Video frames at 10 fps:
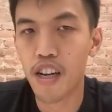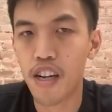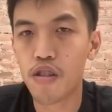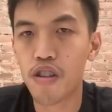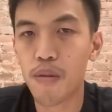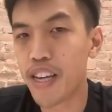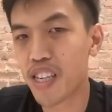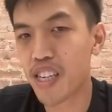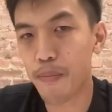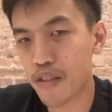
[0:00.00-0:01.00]
So the
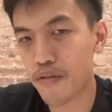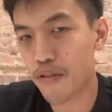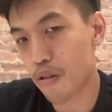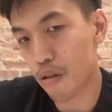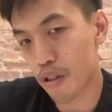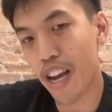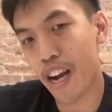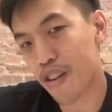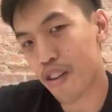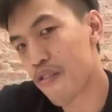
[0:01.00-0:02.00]
basic message flow looks
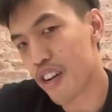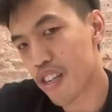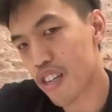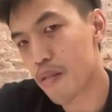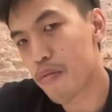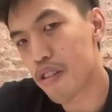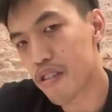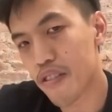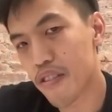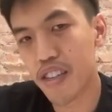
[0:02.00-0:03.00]
actually fairly similar,
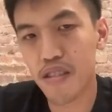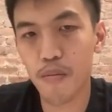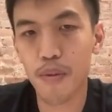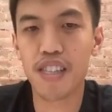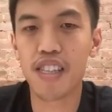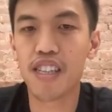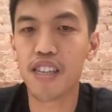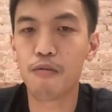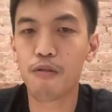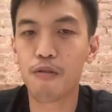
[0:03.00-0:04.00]
right? So
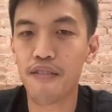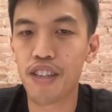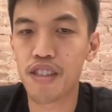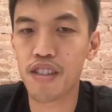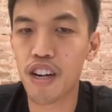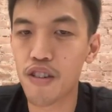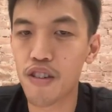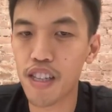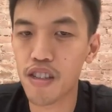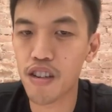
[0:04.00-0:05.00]
basically we have these
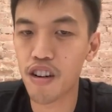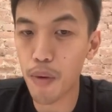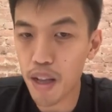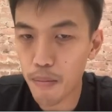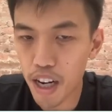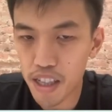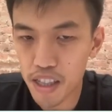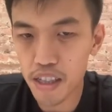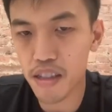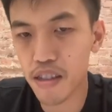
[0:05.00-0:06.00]
contracts called
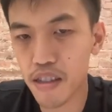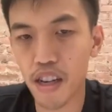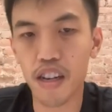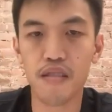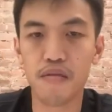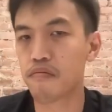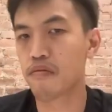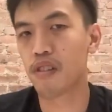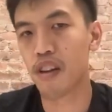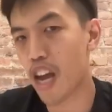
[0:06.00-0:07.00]
mailboxes on
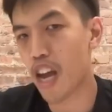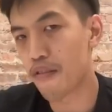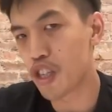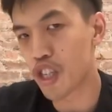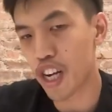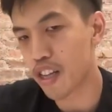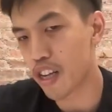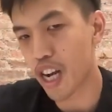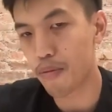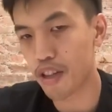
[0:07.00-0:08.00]
every chain
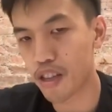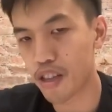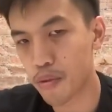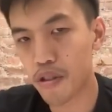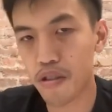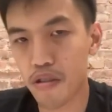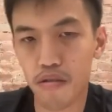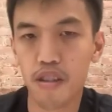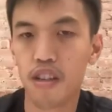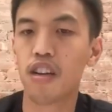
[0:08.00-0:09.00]
that Hyperlane
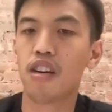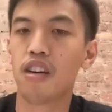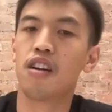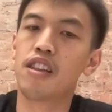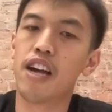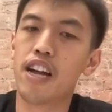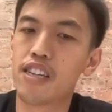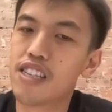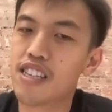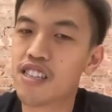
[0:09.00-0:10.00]
supports.
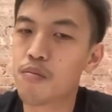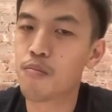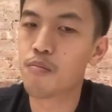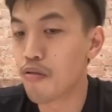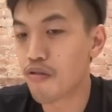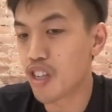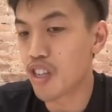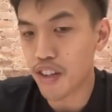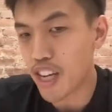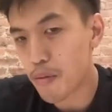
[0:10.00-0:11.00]
That is both
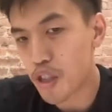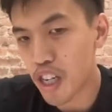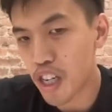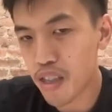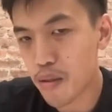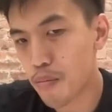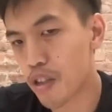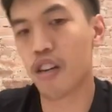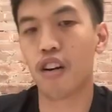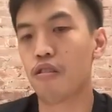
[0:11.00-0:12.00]
EVM chains,
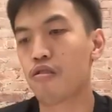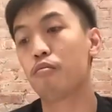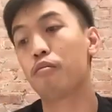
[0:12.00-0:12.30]
but can also